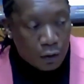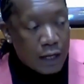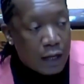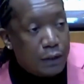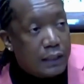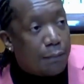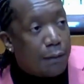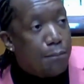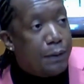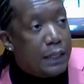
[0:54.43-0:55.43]
Honorable
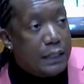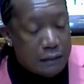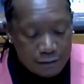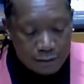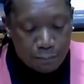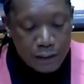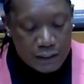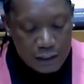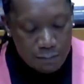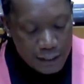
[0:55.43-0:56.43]
Dabampe, in his
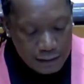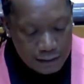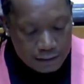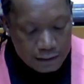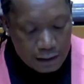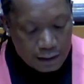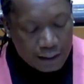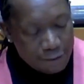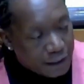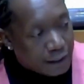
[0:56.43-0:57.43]
speech, he made
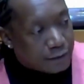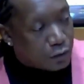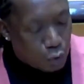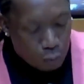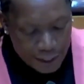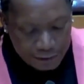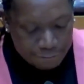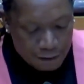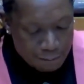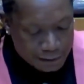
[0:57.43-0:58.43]
reference to white
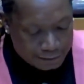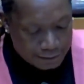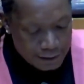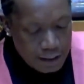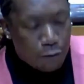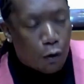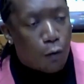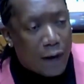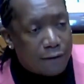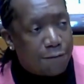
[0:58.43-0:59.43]
farmers
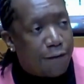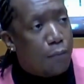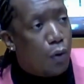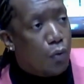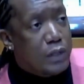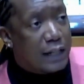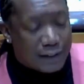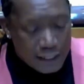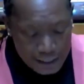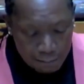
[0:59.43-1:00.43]
or white farm
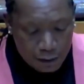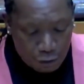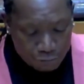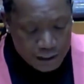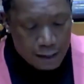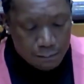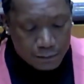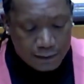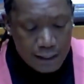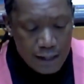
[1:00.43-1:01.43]
owners a number of
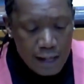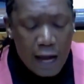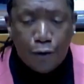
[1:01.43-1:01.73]
times. I